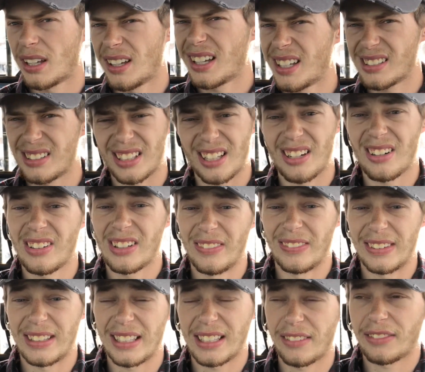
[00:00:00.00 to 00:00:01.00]
Actually, I don't
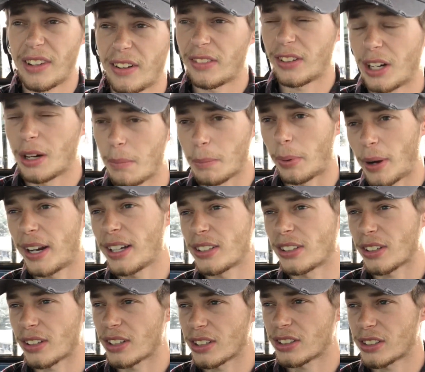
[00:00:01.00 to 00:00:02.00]
even think I've ever done
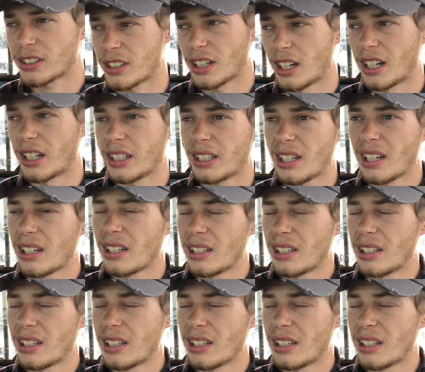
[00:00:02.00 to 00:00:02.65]
brakes on this truck.